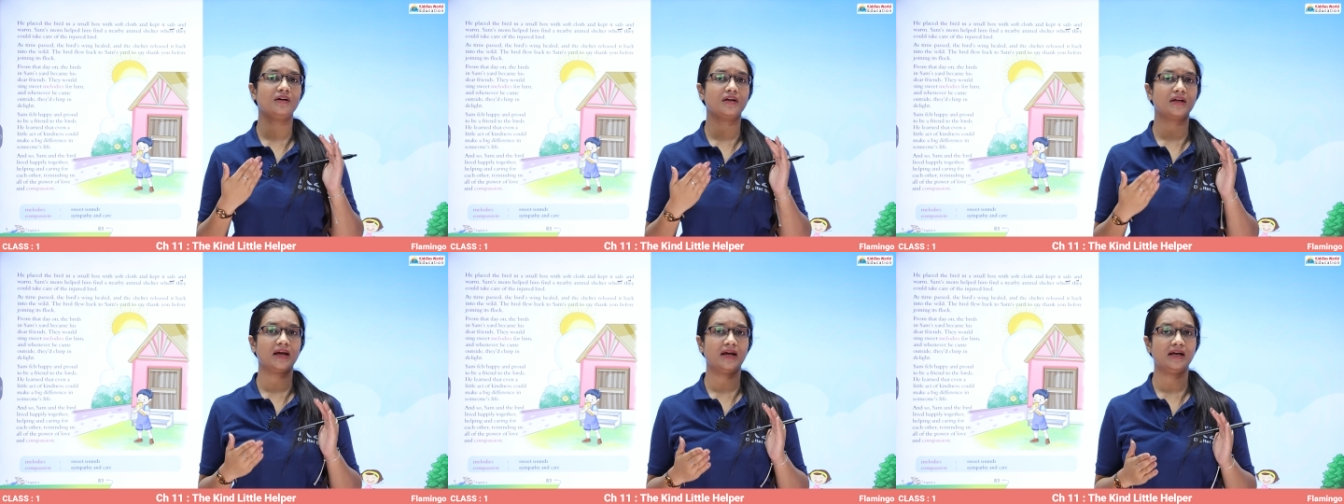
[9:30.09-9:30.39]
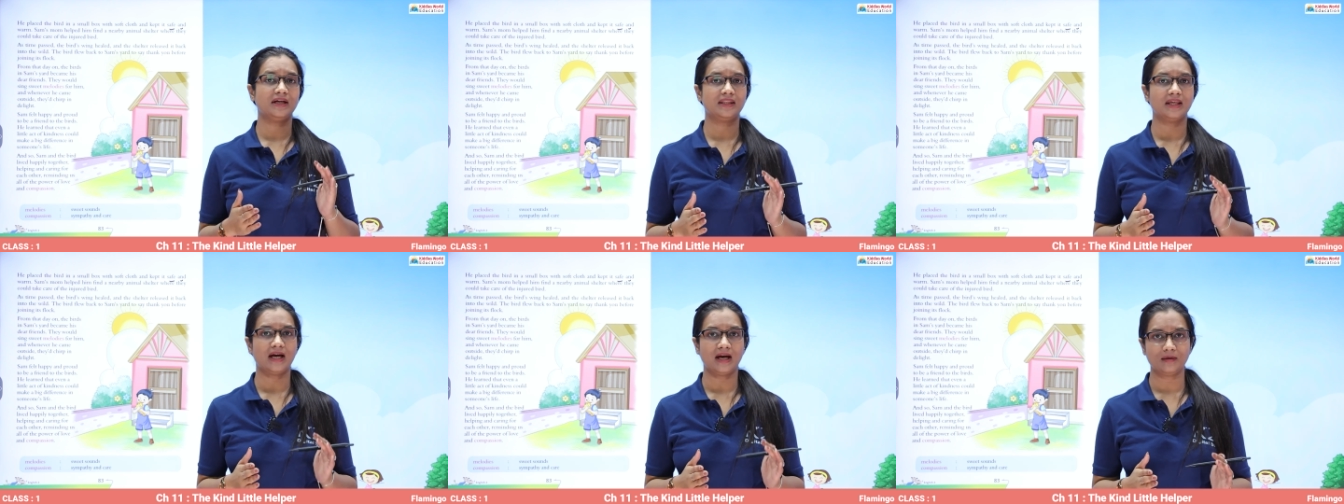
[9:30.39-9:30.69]

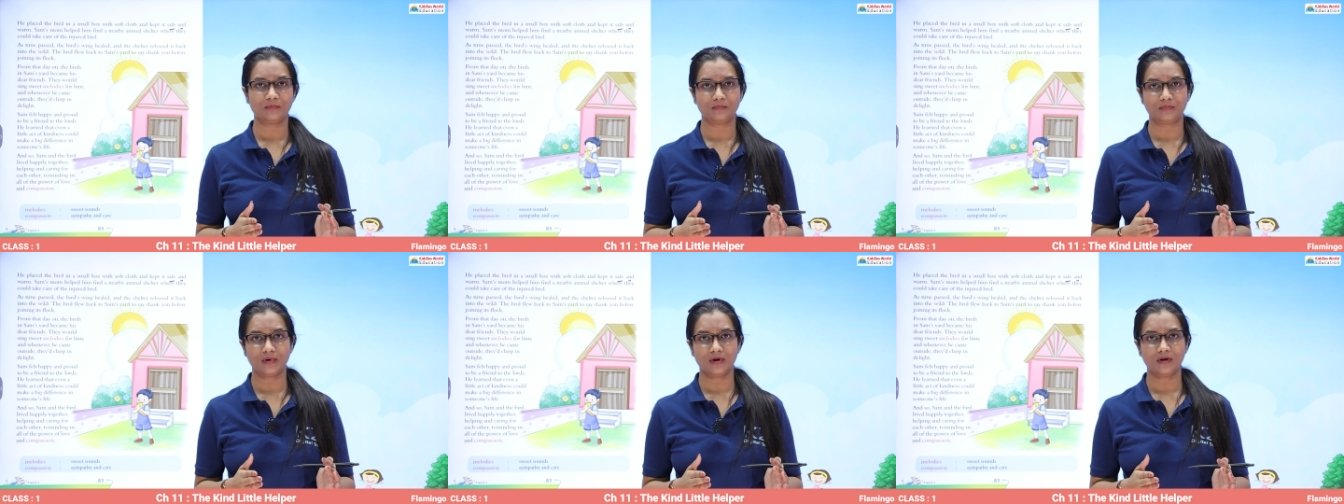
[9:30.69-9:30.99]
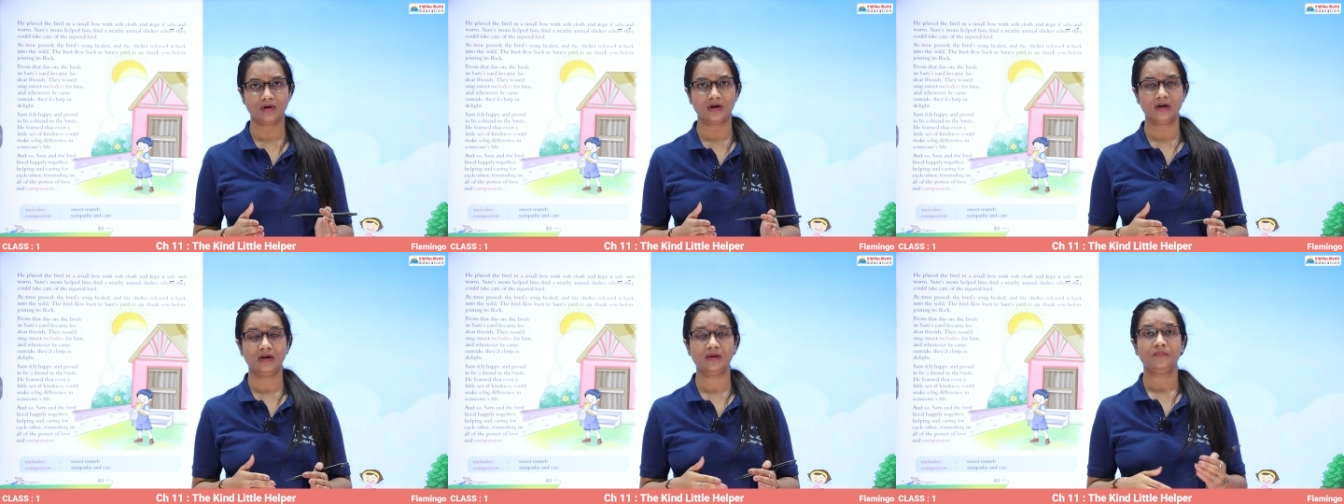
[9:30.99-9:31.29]
get that
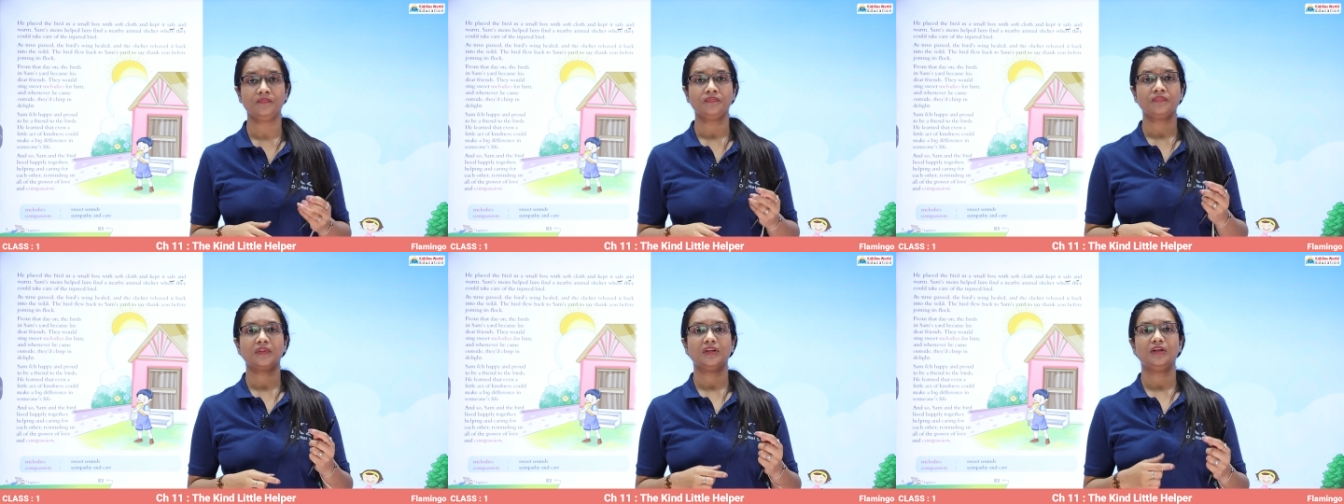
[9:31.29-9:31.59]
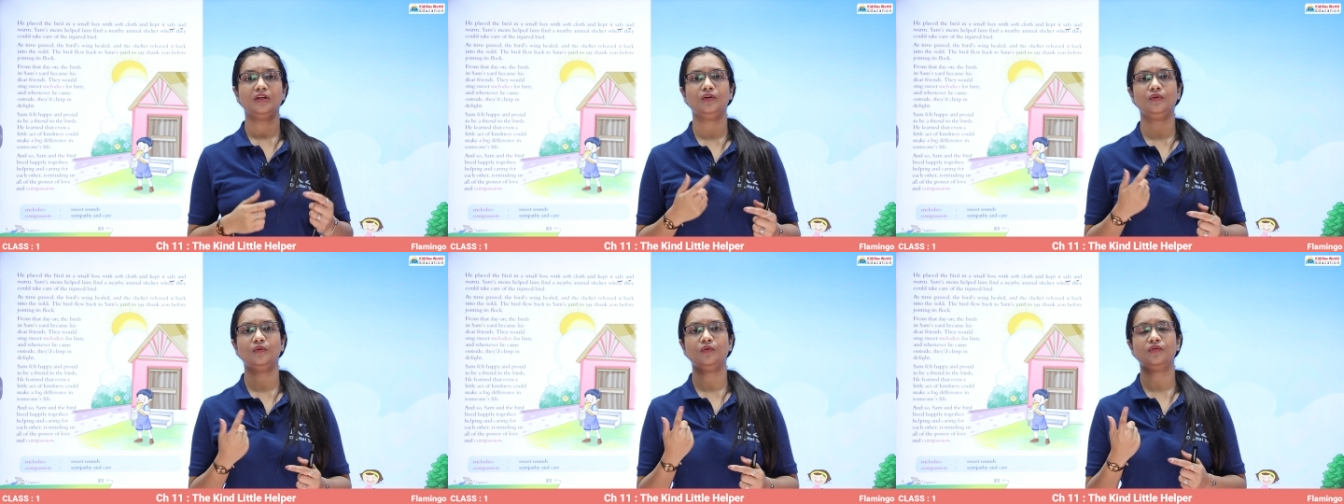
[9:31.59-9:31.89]
bird,
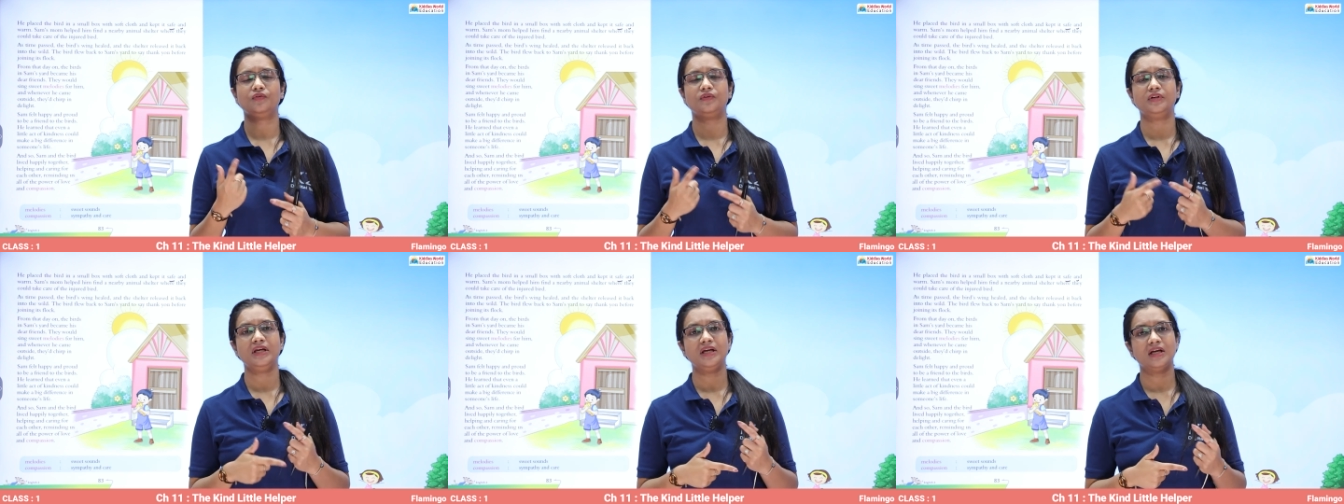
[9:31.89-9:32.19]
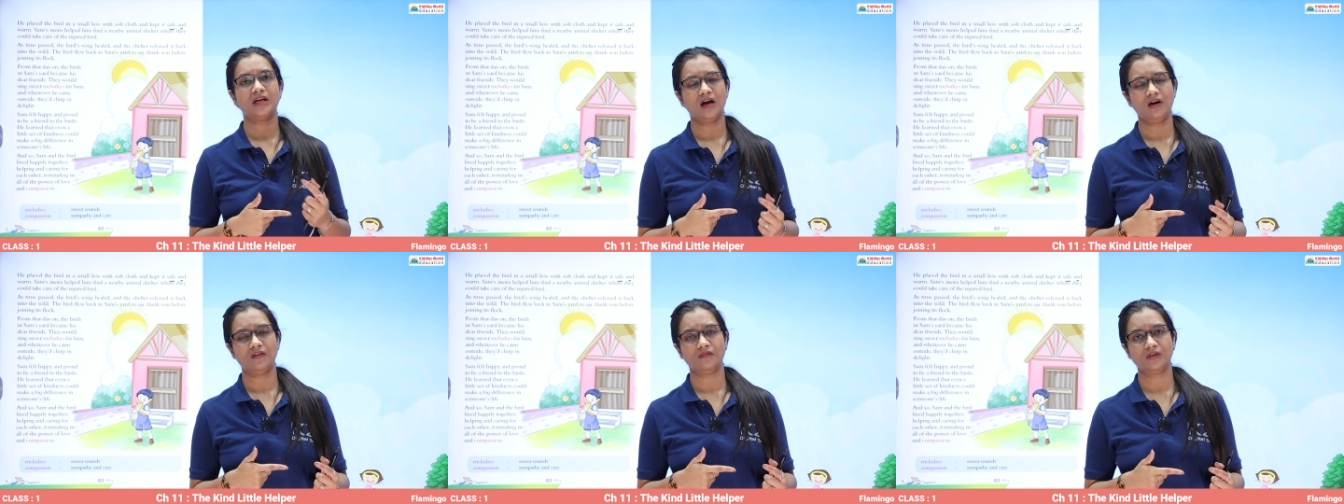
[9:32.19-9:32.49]

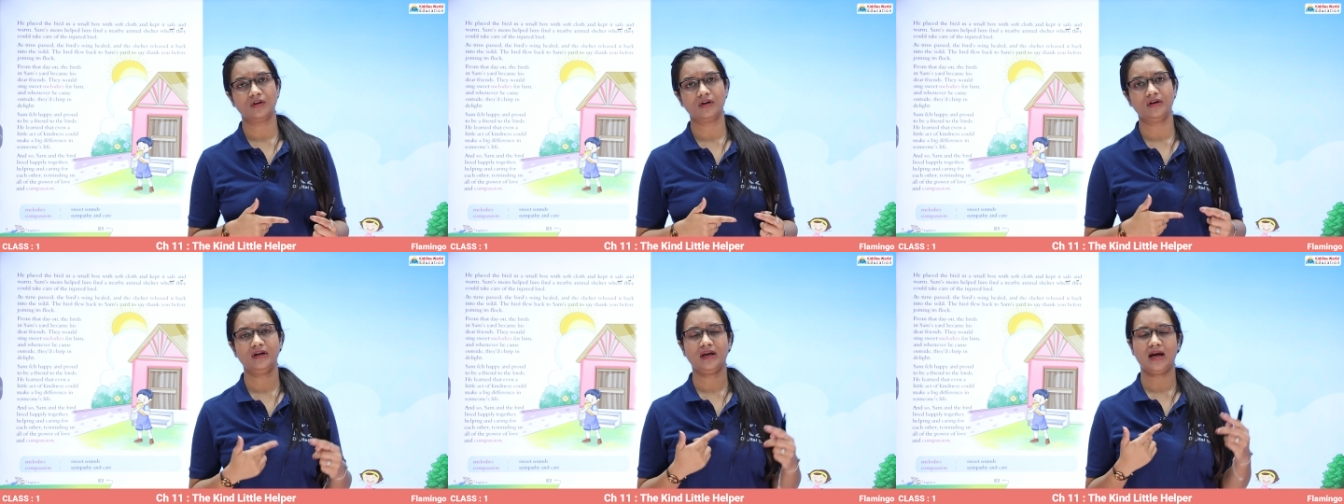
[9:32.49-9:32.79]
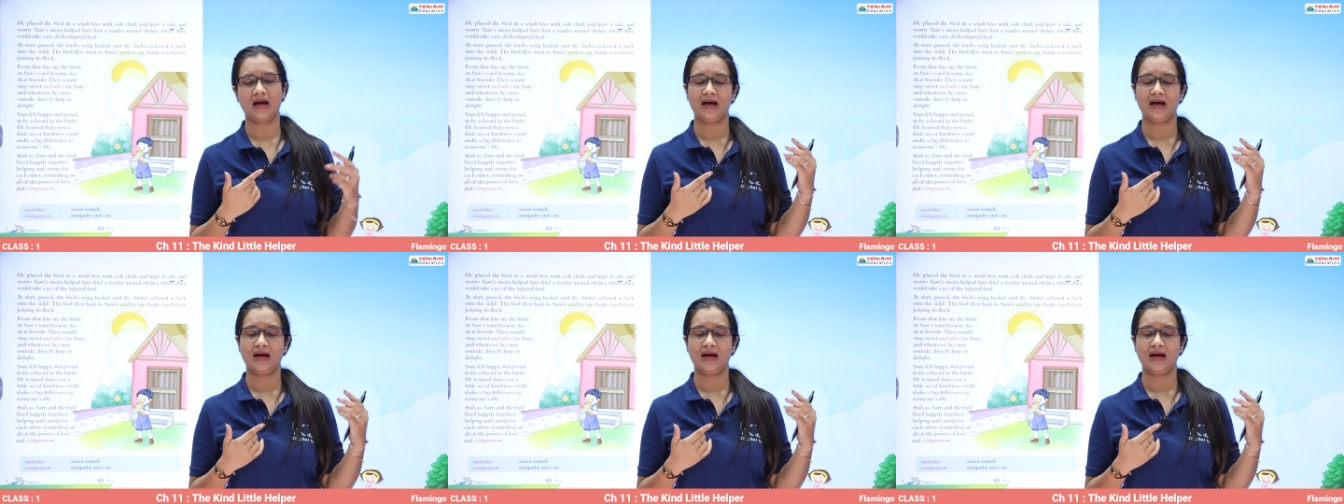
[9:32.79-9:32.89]
recovered